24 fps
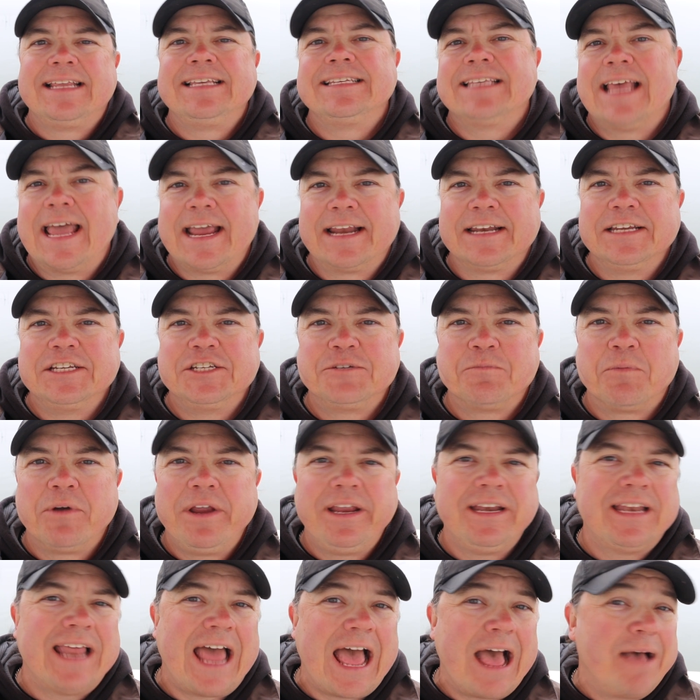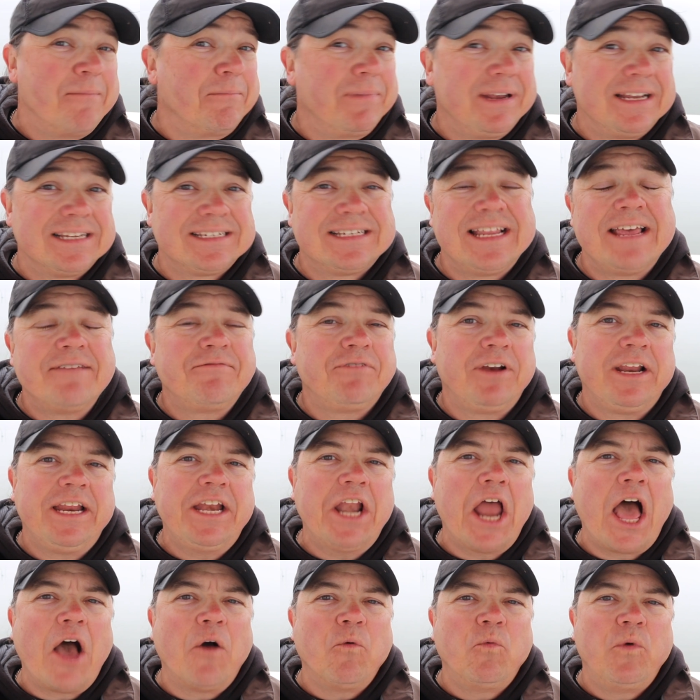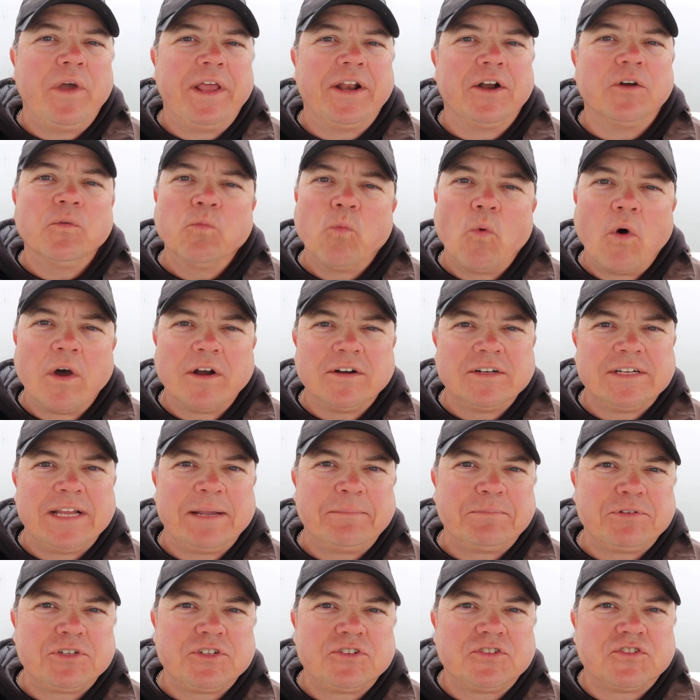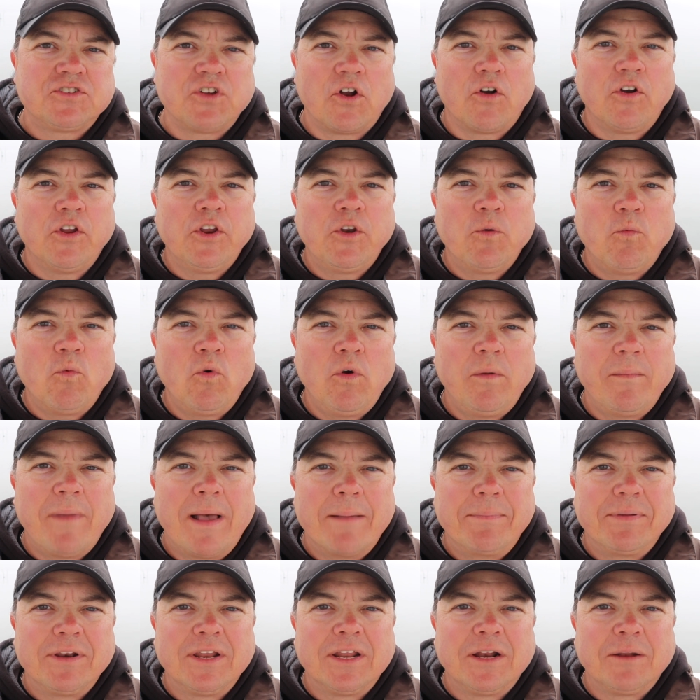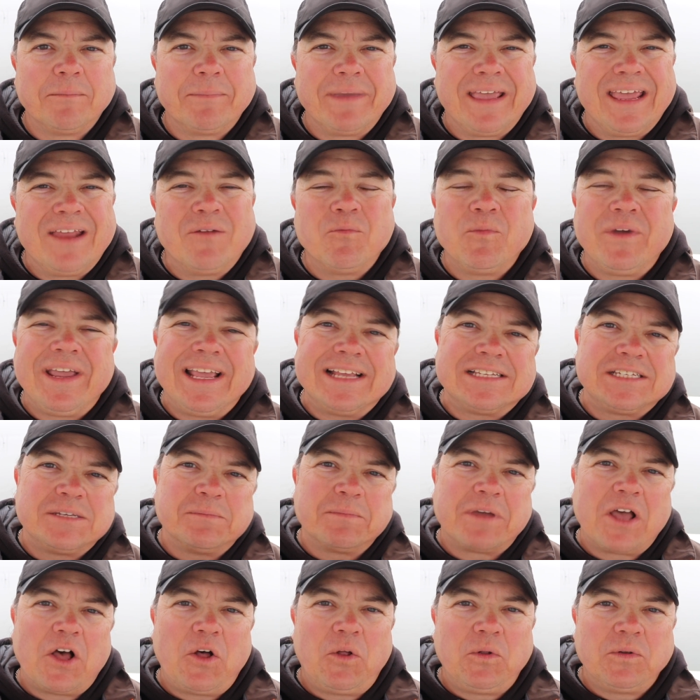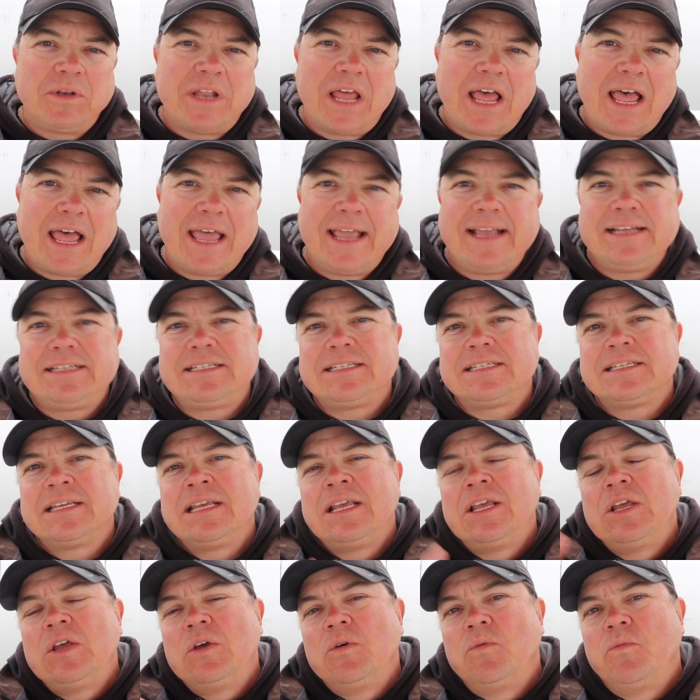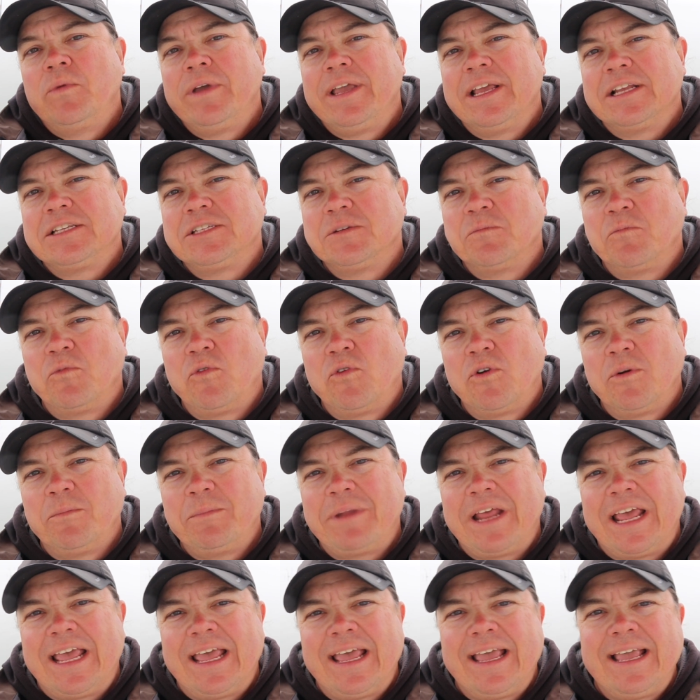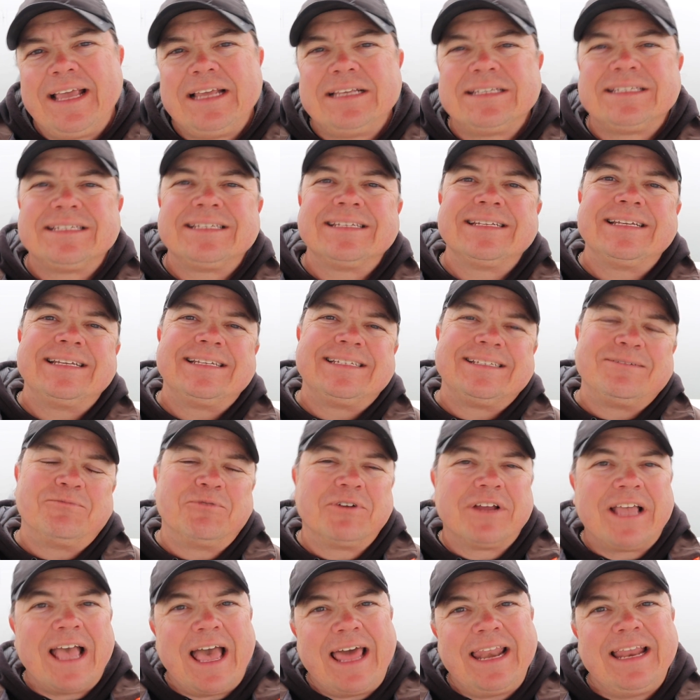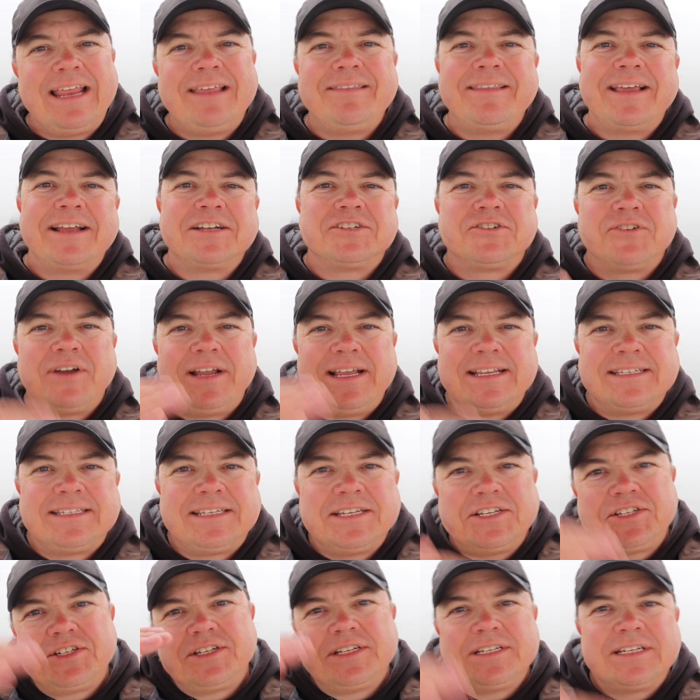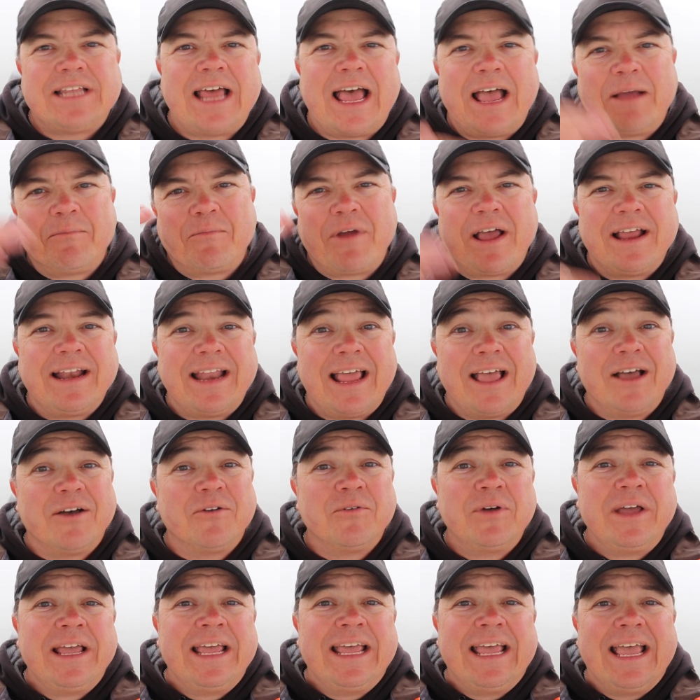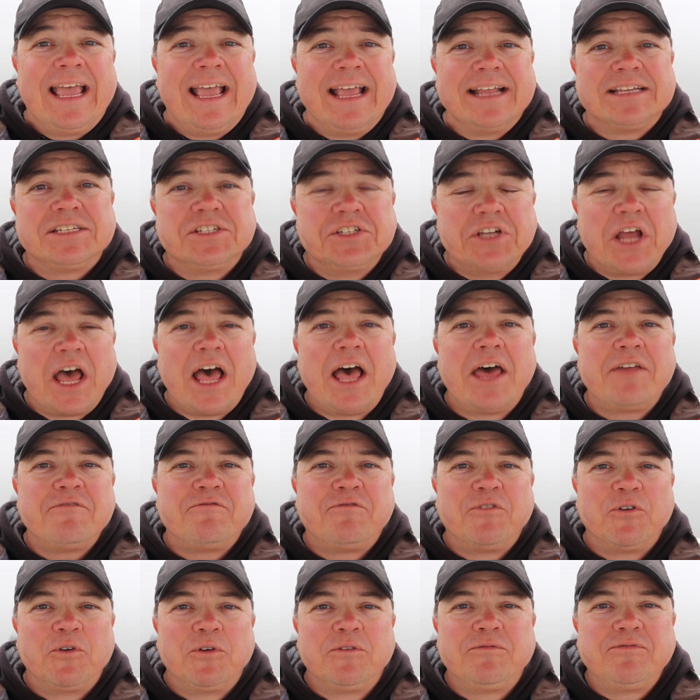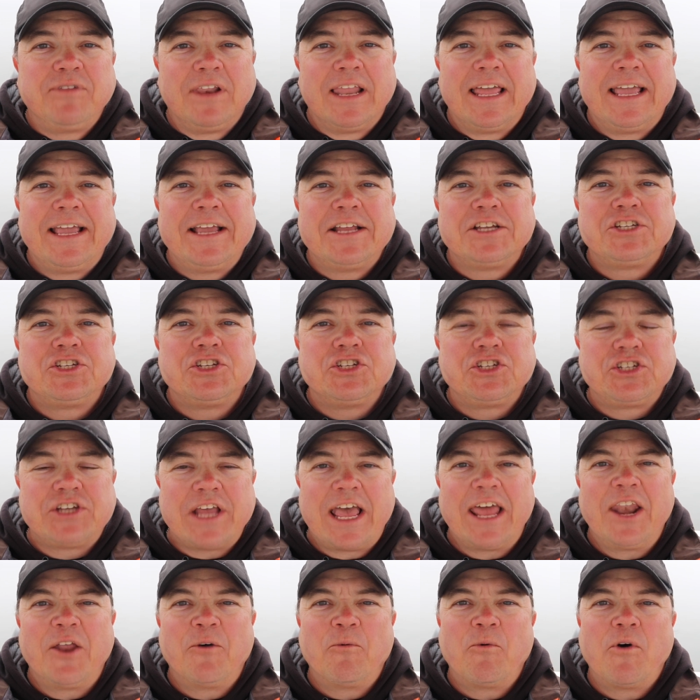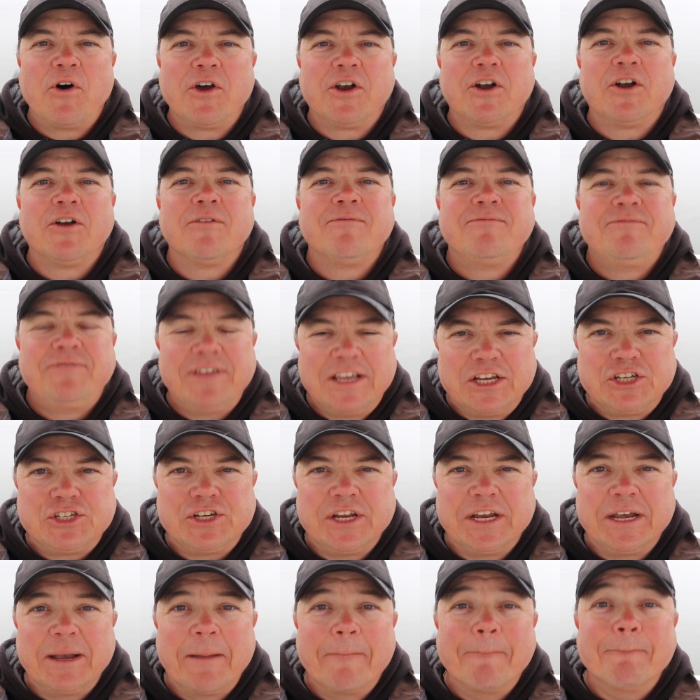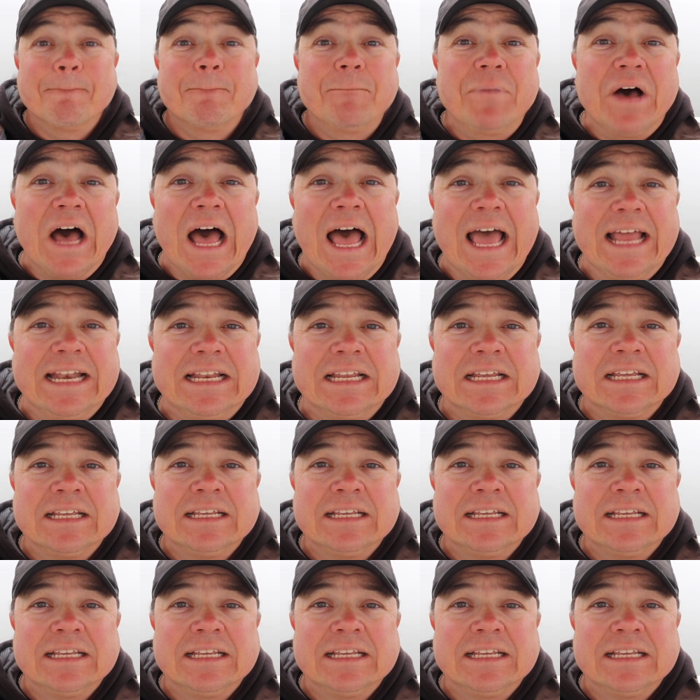exactly springtime, but it's definitely not winter. Water temperature started to warm up a little bit. We get some cold nights. We get some warm days. It's, we're kind of in that transition time right now. It's not full-fledged shallow water fishing, but